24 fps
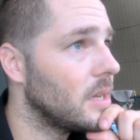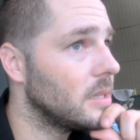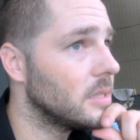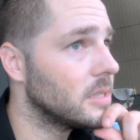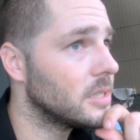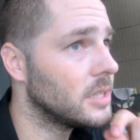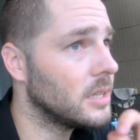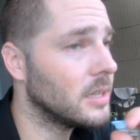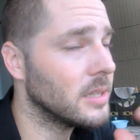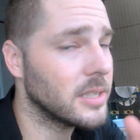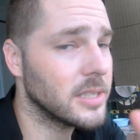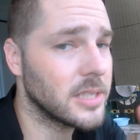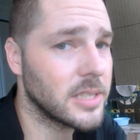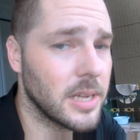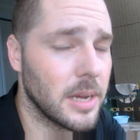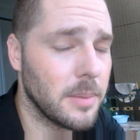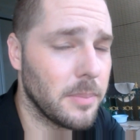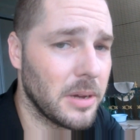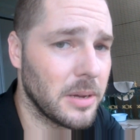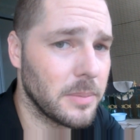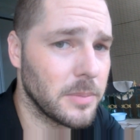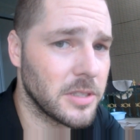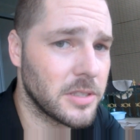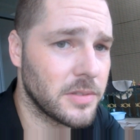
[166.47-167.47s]
It's not the
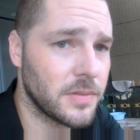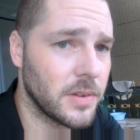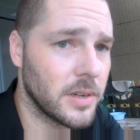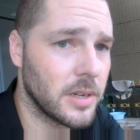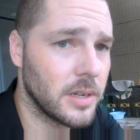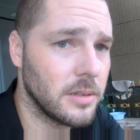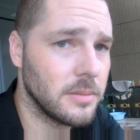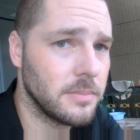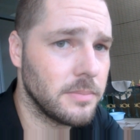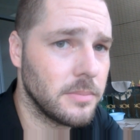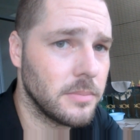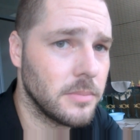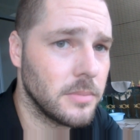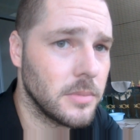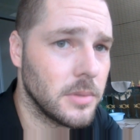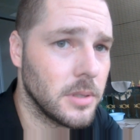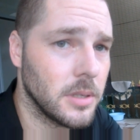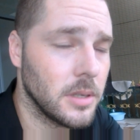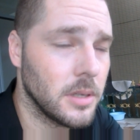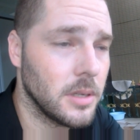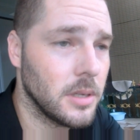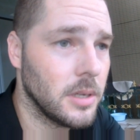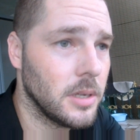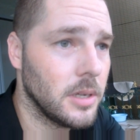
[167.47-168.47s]
same atmosphere.
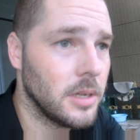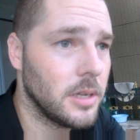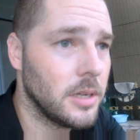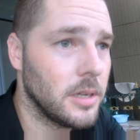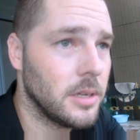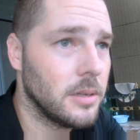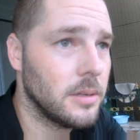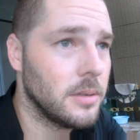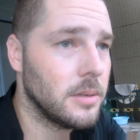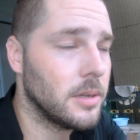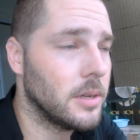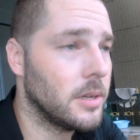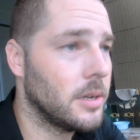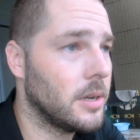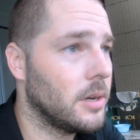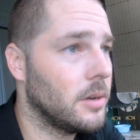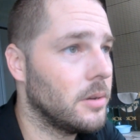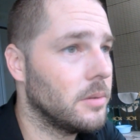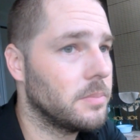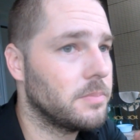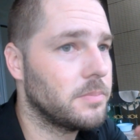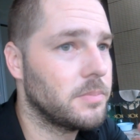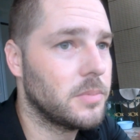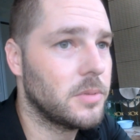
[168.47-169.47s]
You
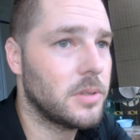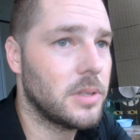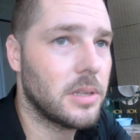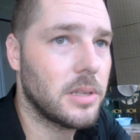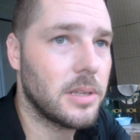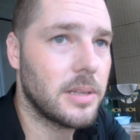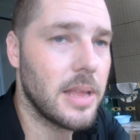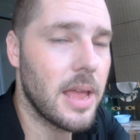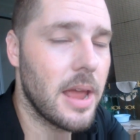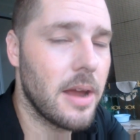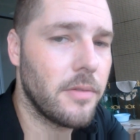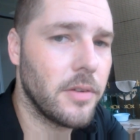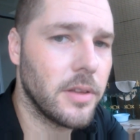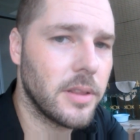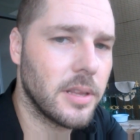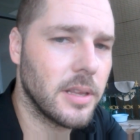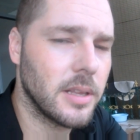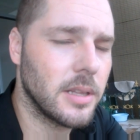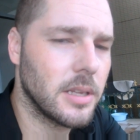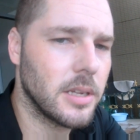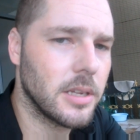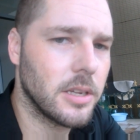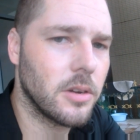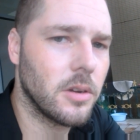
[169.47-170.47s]
know,
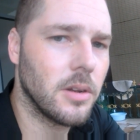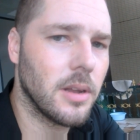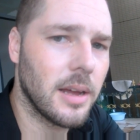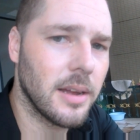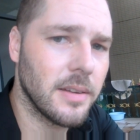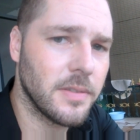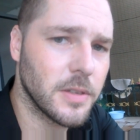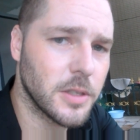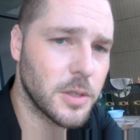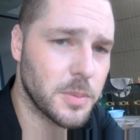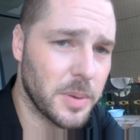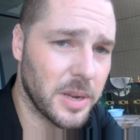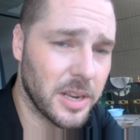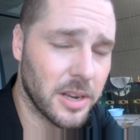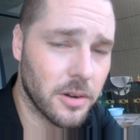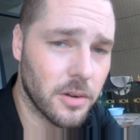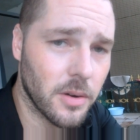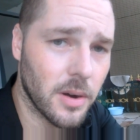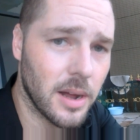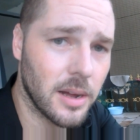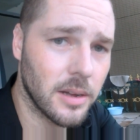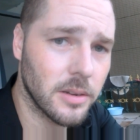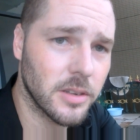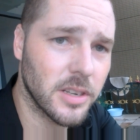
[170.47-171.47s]
everything that your life has been
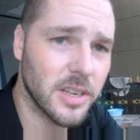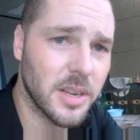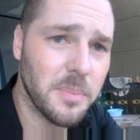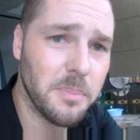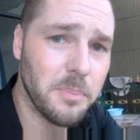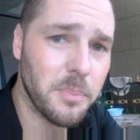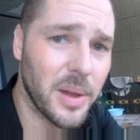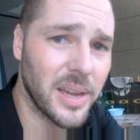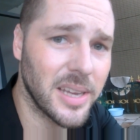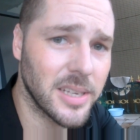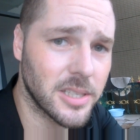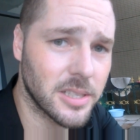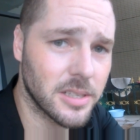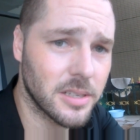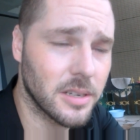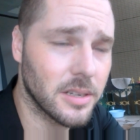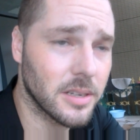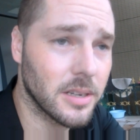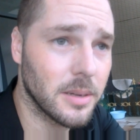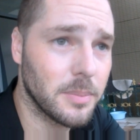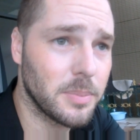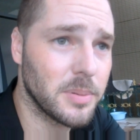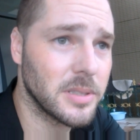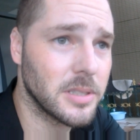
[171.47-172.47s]
grounded and based
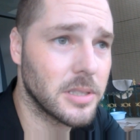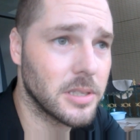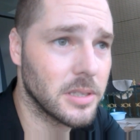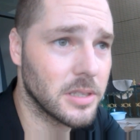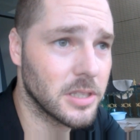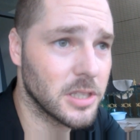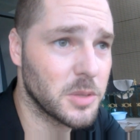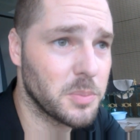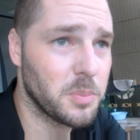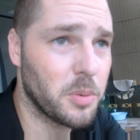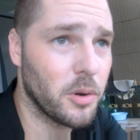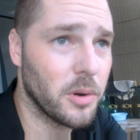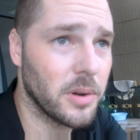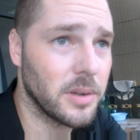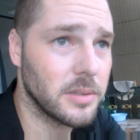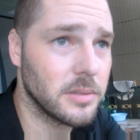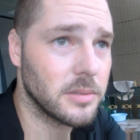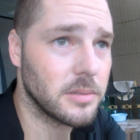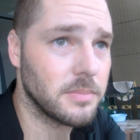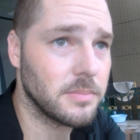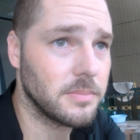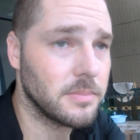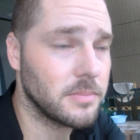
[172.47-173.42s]
on up until this point